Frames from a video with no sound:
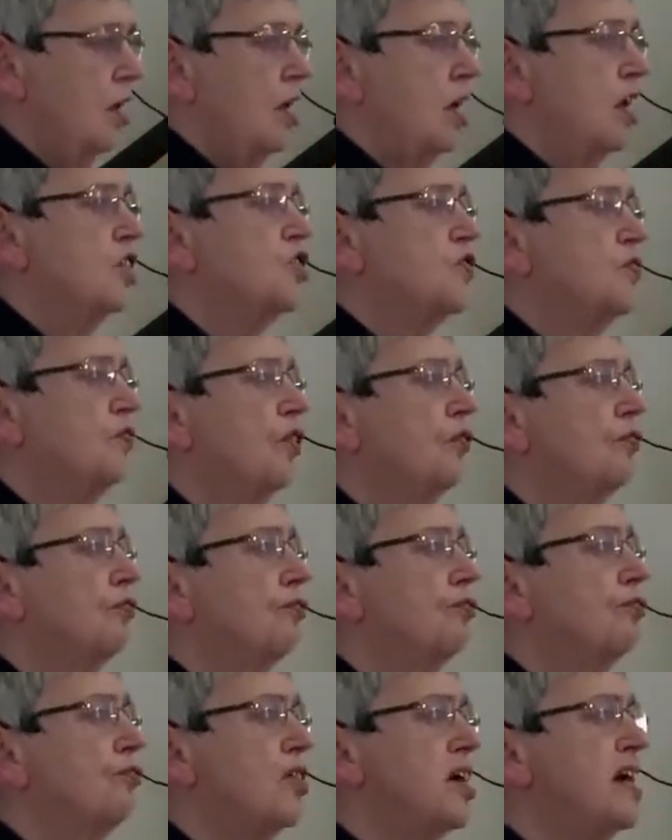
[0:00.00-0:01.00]
It's for
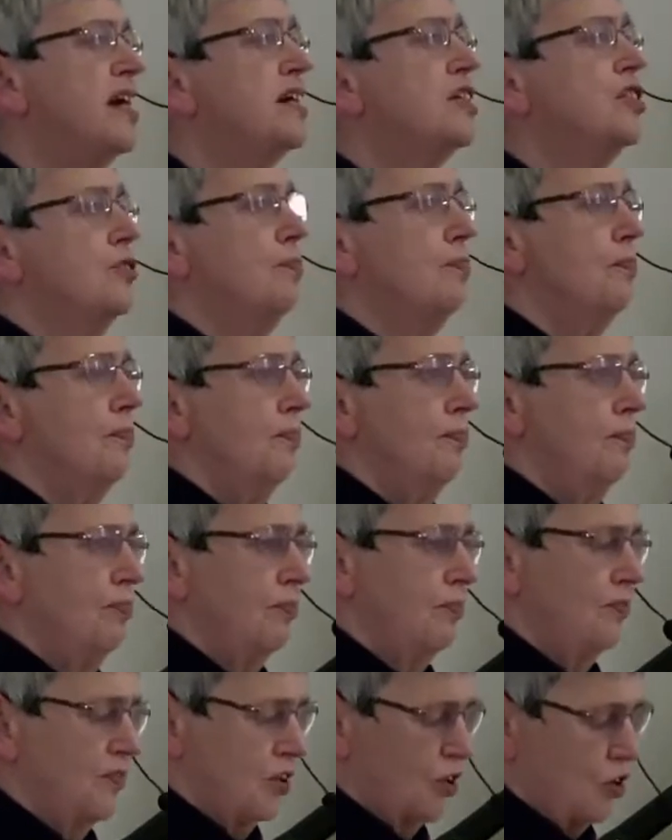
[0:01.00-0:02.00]
freedom
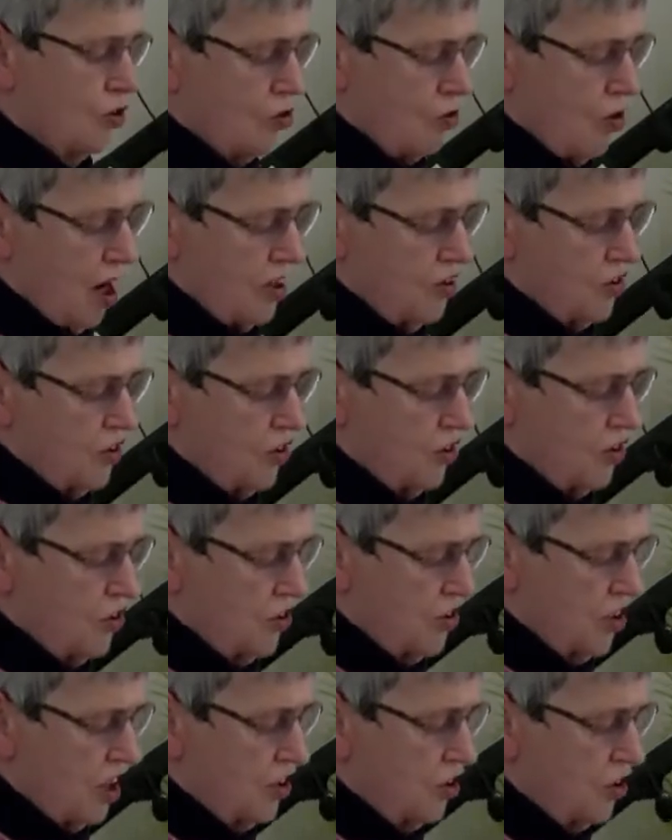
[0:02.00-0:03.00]
that Christ has
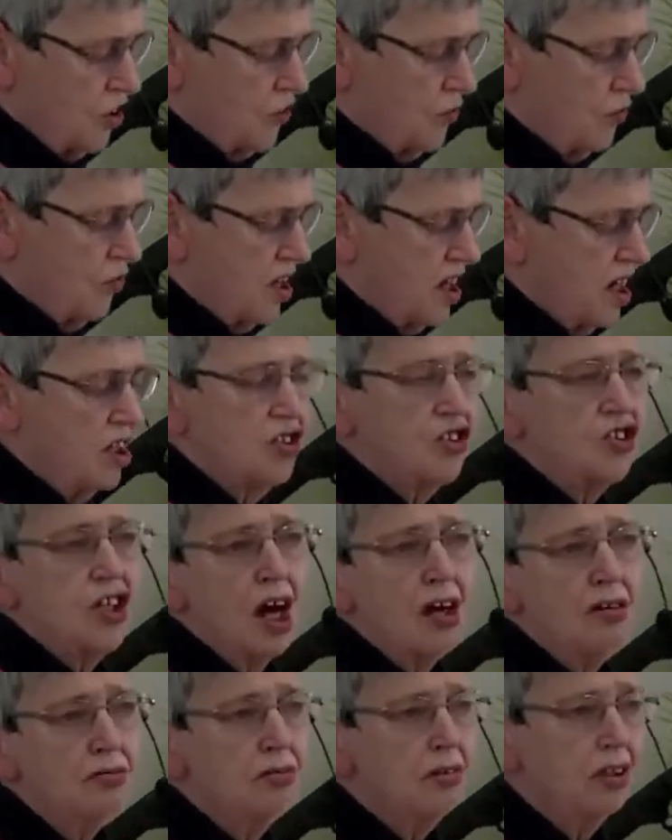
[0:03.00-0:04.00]
set us free.
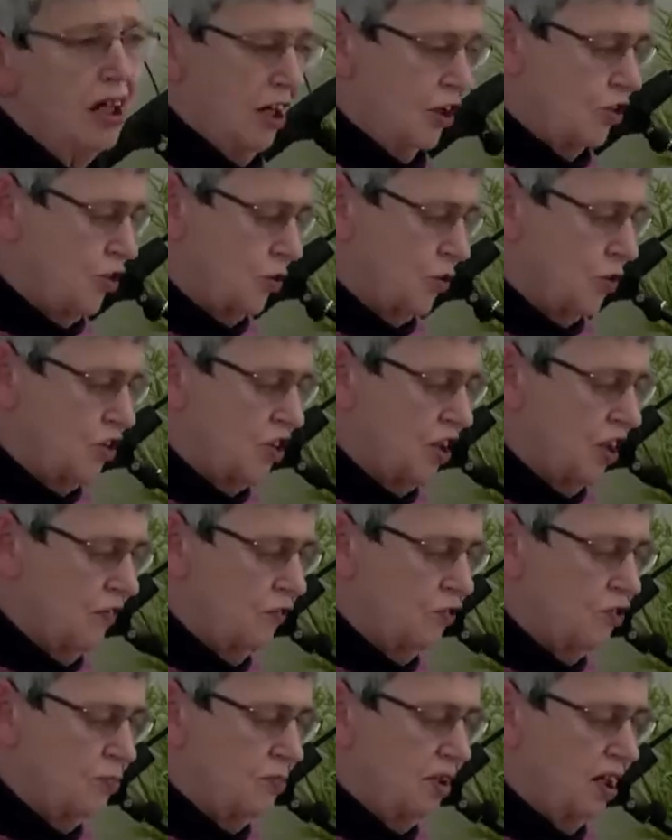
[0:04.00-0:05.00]
Don't let
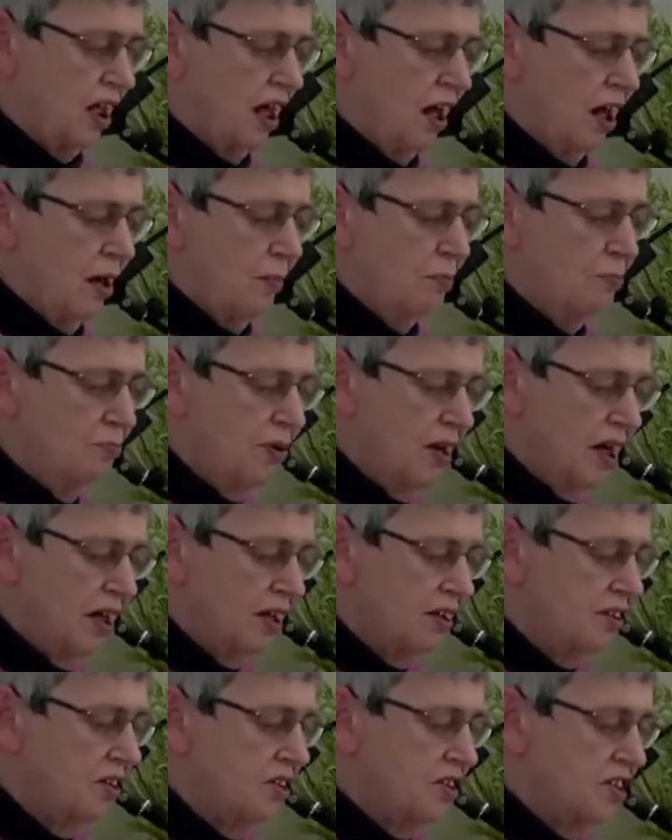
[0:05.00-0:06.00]
yourselves be
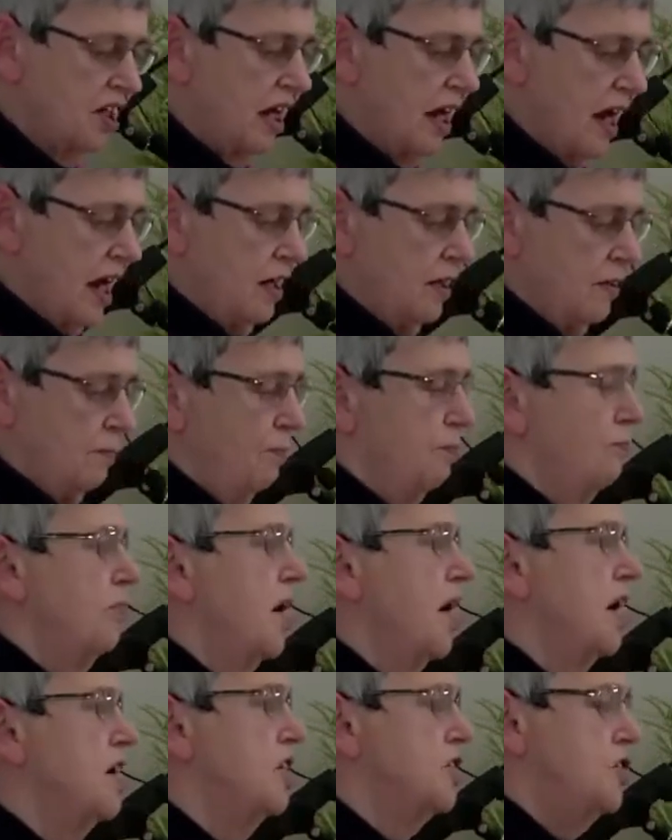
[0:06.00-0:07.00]
burdened again
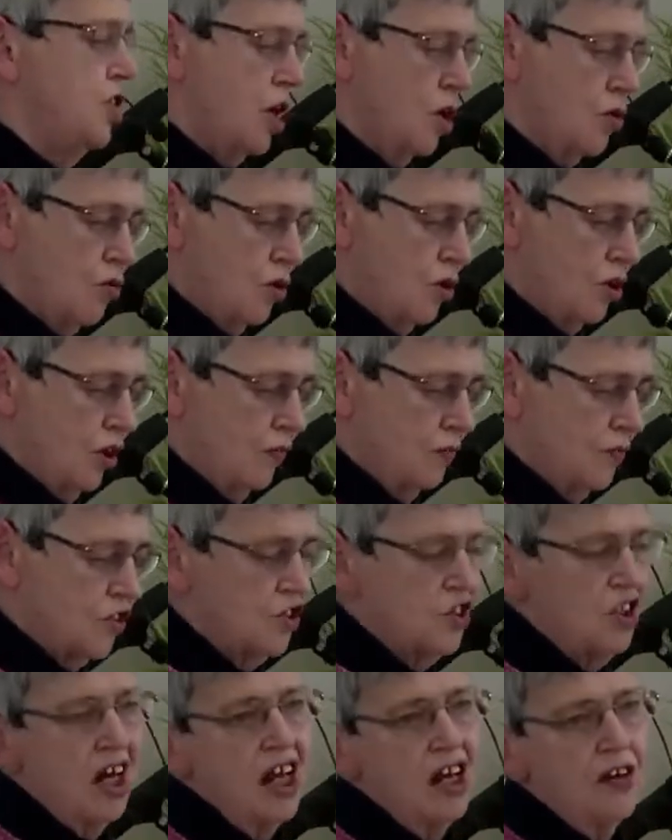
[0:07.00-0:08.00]
by a yoke of
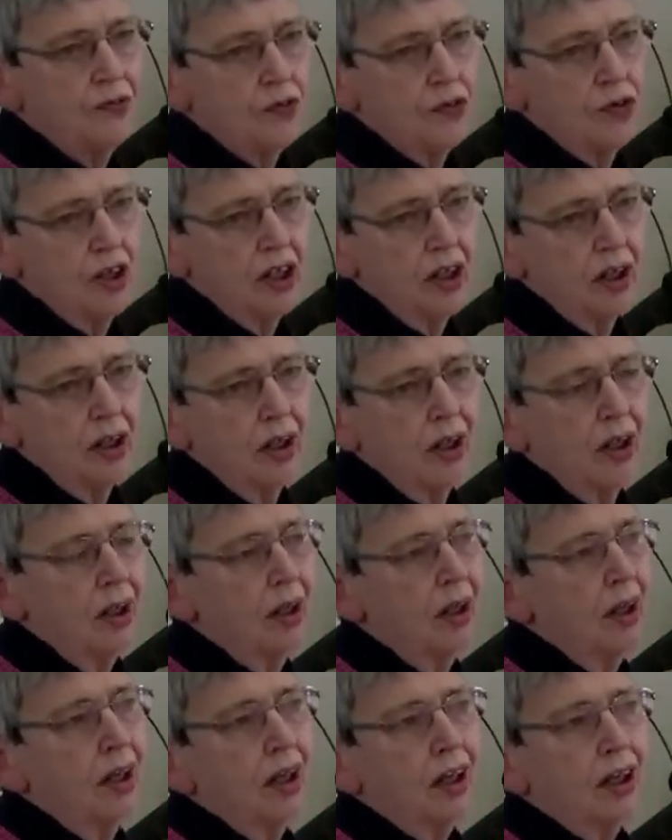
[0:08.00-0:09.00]
slavery.
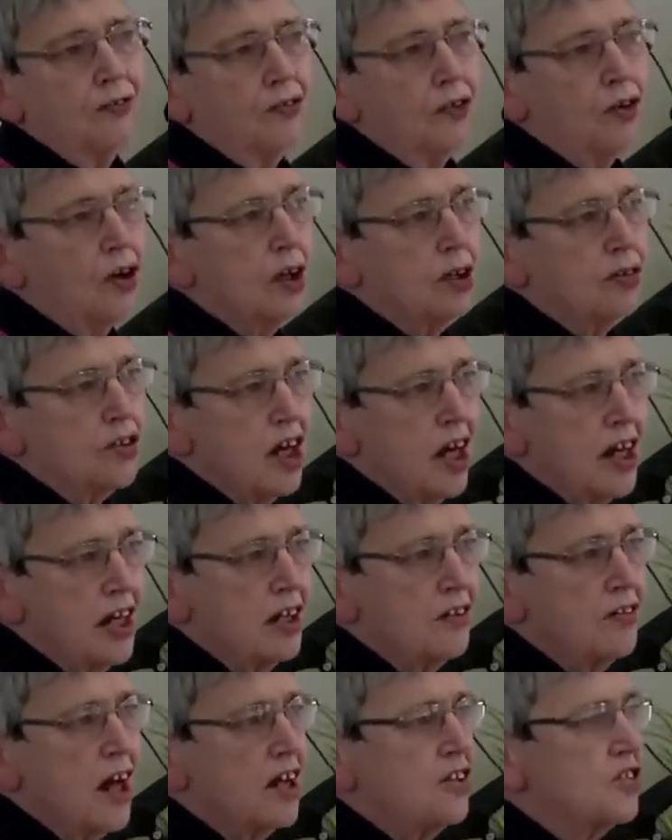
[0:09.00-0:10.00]
If you
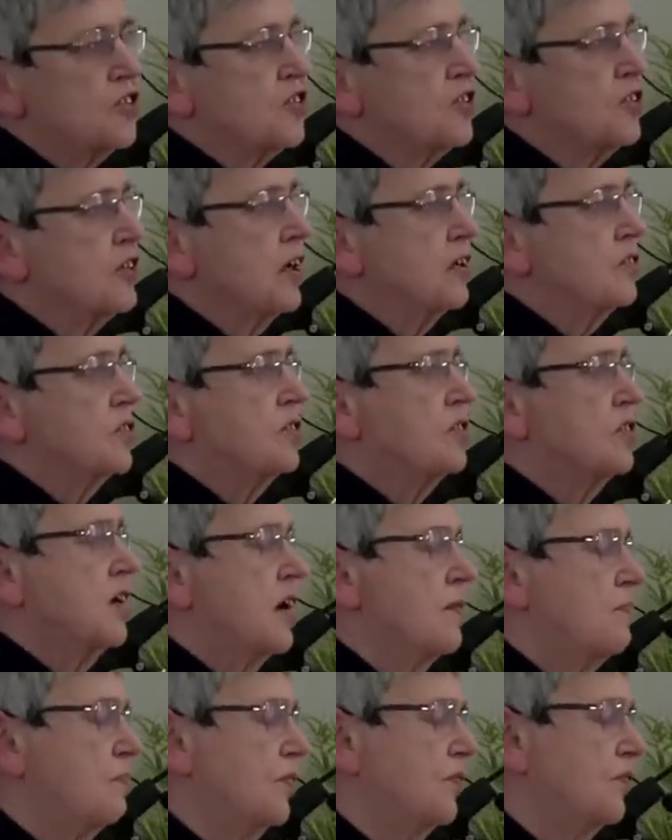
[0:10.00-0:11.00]
take that
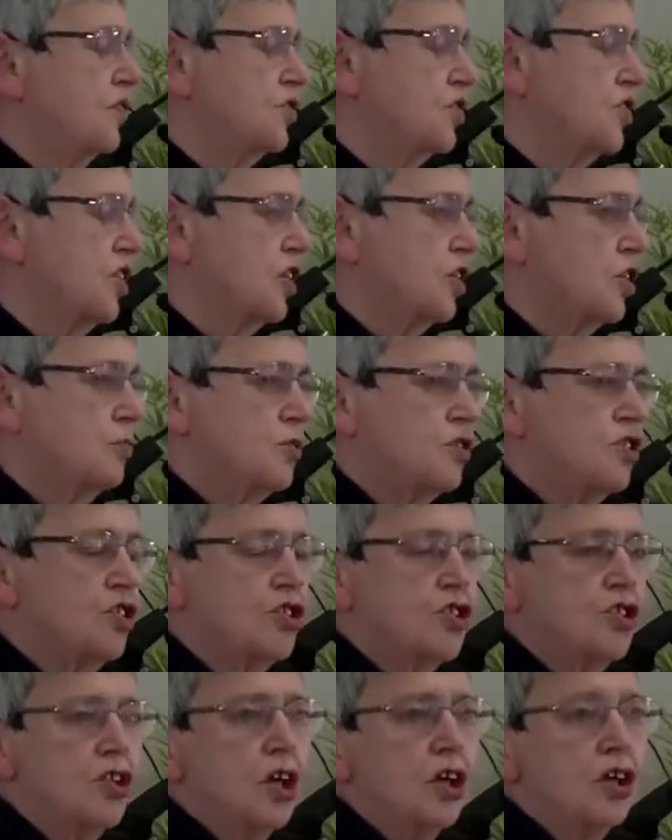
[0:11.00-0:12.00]
step of
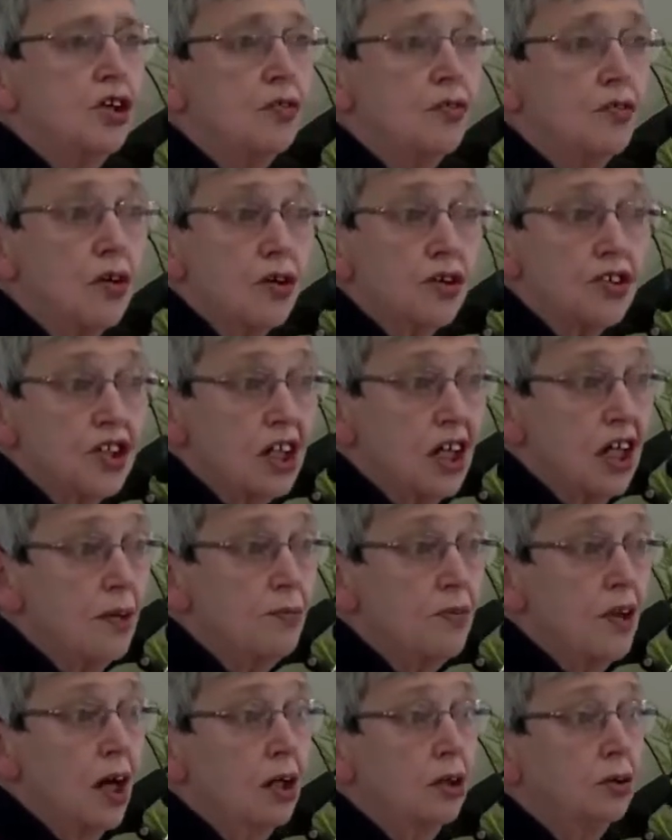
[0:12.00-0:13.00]
circumcision, you've got to
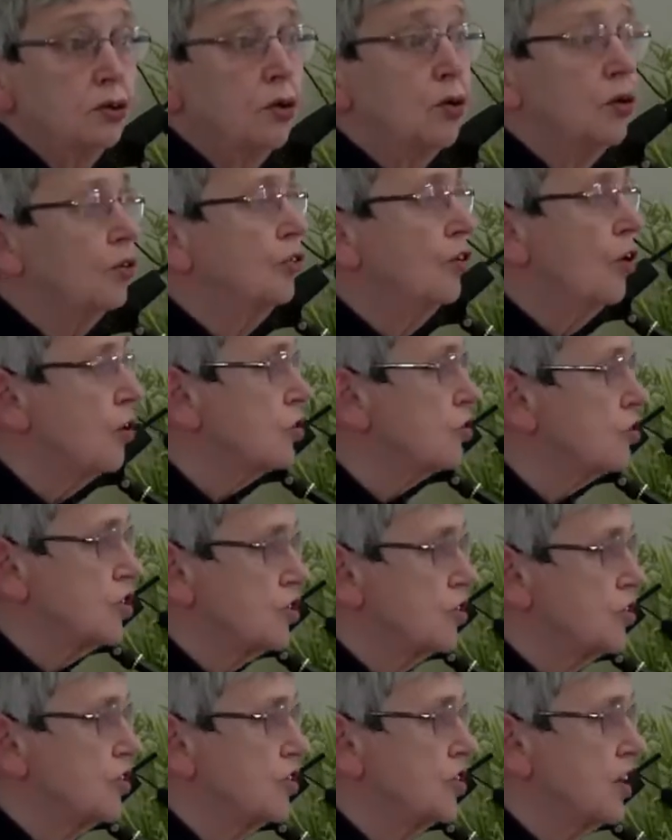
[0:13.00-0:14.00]
keep the whole law, not
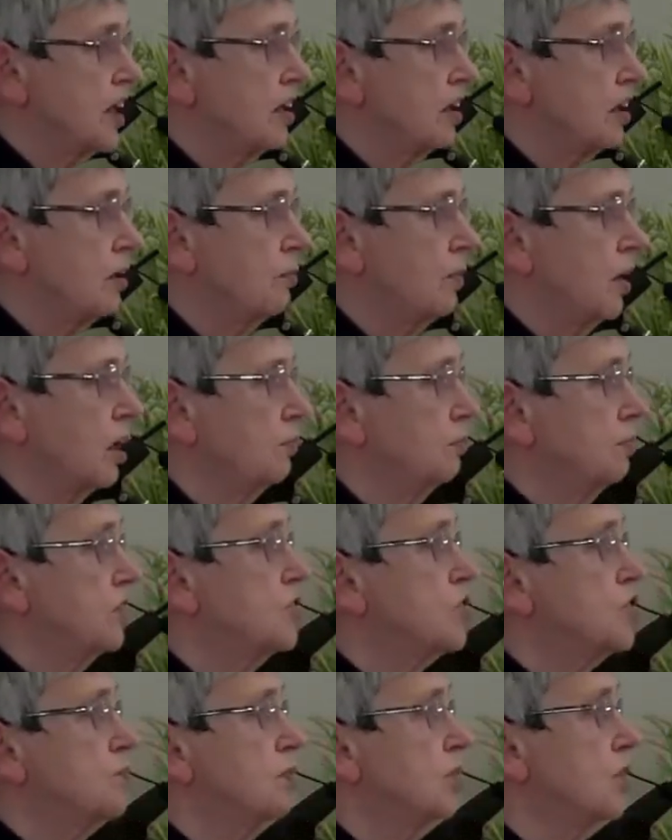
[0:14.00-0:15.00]
just the Ten
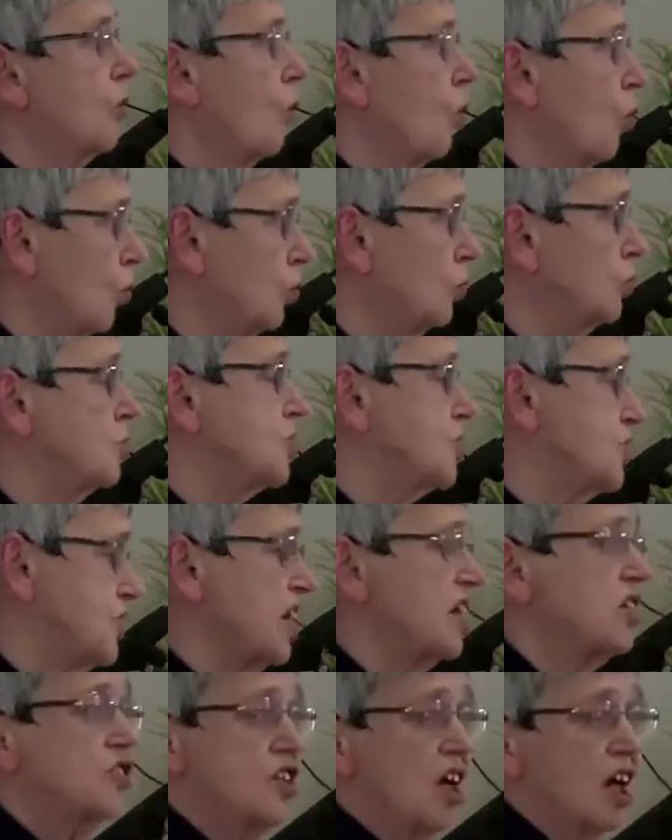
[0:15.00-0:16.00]
Commandments, but all
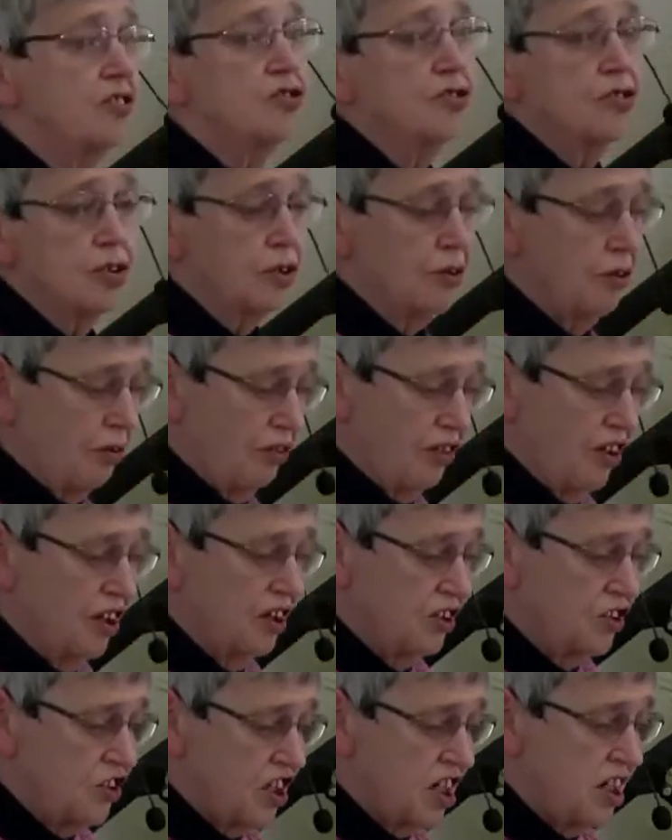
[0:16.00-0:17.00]

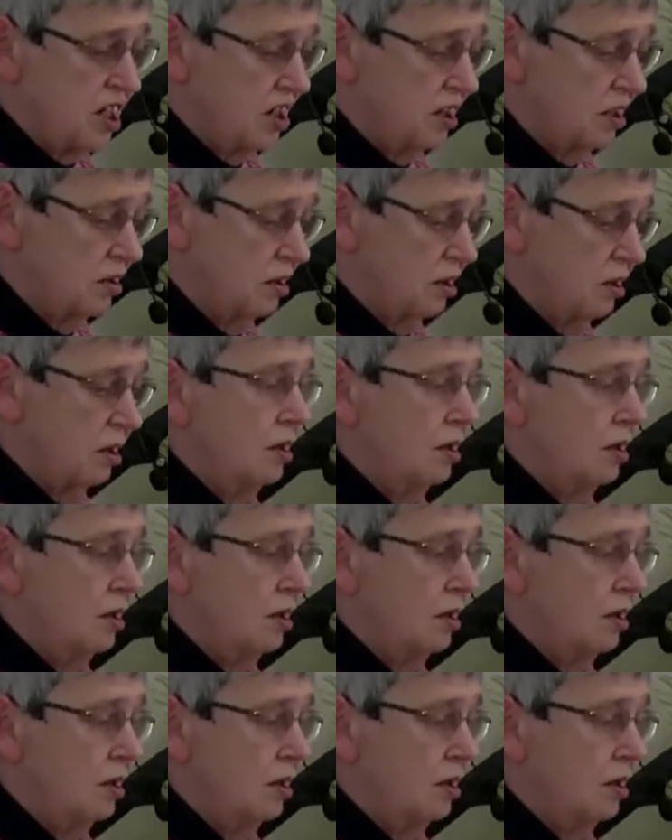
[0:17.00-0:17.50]
613.